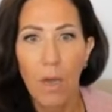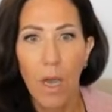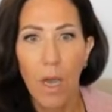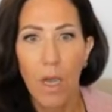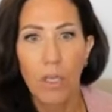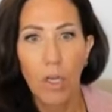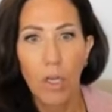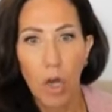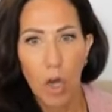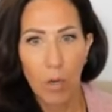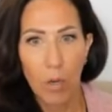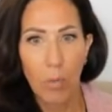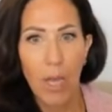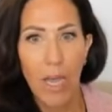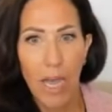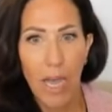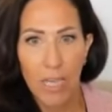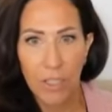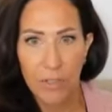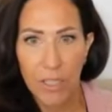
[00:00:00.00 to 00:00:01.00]

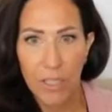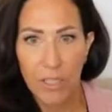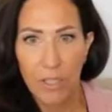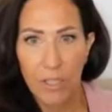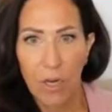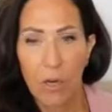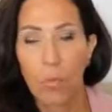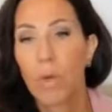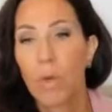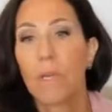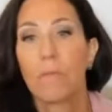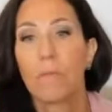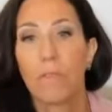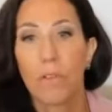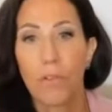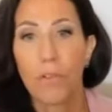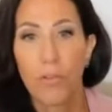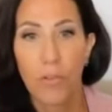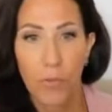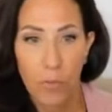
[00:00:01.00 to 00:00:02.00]
carbohydrates are one of the
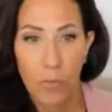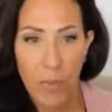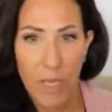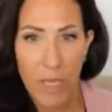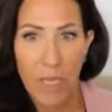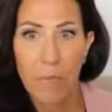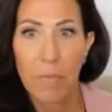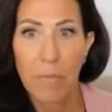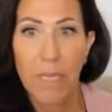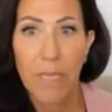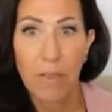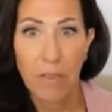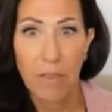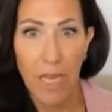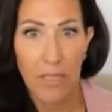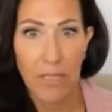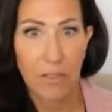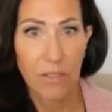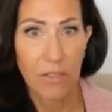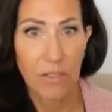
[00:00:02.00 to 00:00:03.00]
3 main
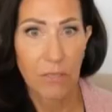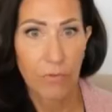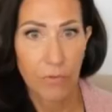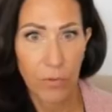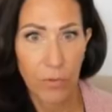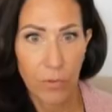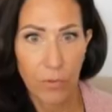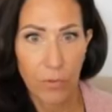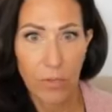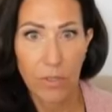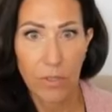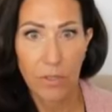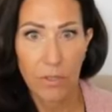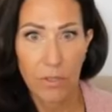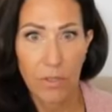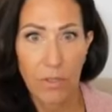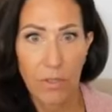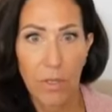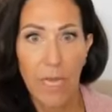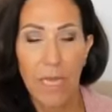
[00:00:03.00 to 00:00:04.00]
classes of foods
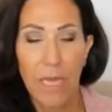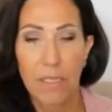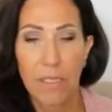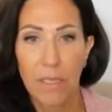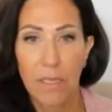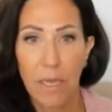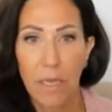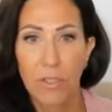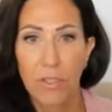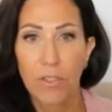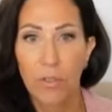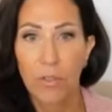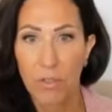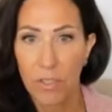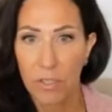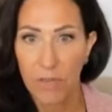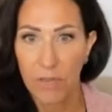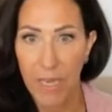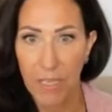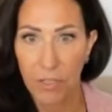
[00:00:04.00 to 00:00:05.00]
as a source
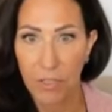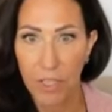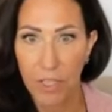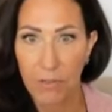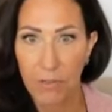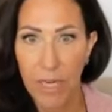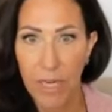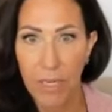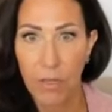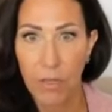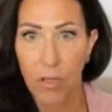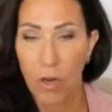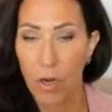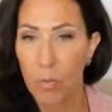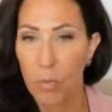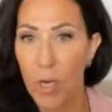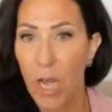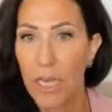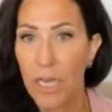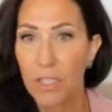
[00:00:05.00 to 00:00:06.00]
of energy, right?
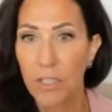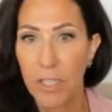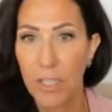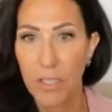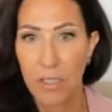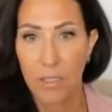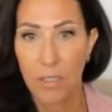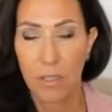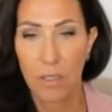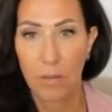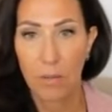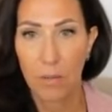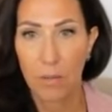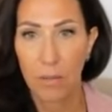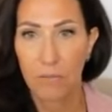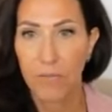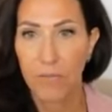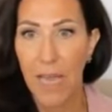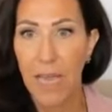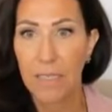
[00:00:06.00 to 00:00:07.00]
Carbohydrates,
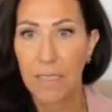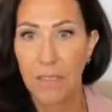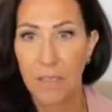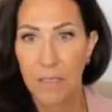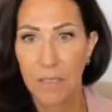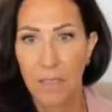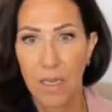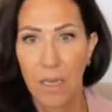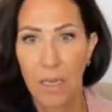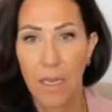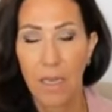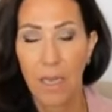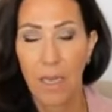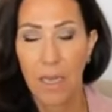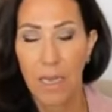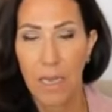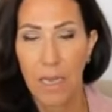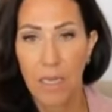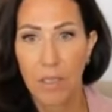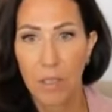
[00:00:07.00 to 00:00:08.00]
fats,
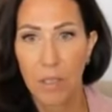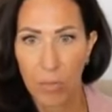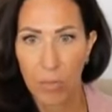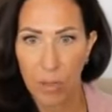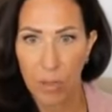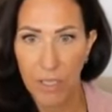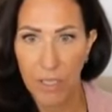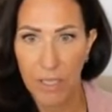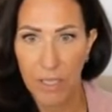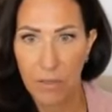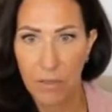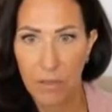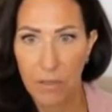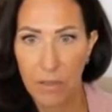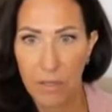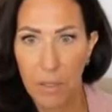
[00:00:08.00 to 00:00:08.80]
and proteins.